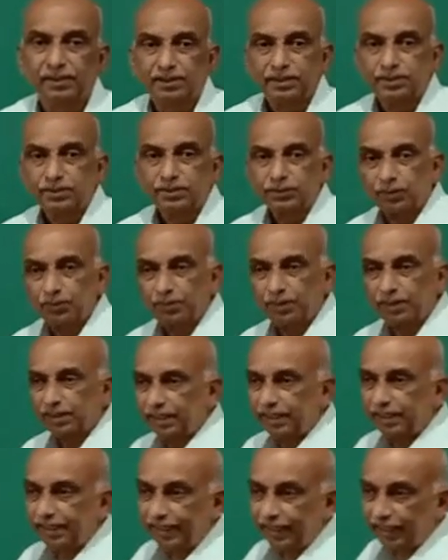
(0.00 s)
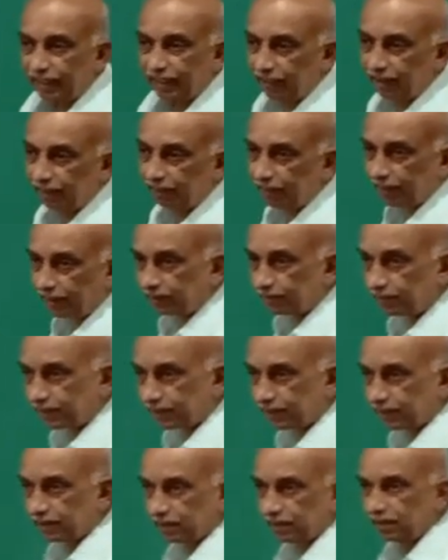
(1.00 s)
So when the DNA becomes
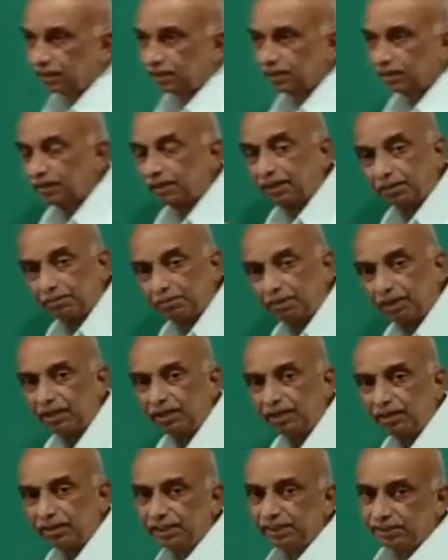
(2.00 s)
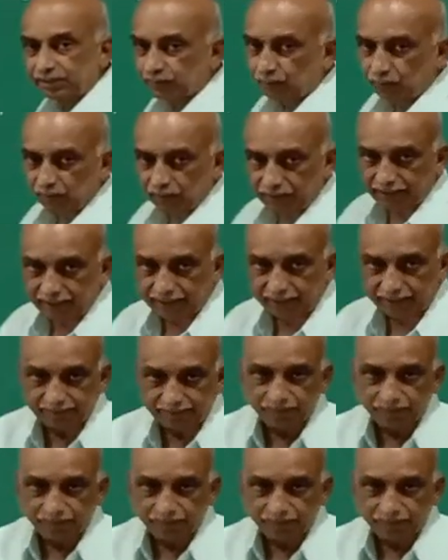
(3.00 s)
double its quantity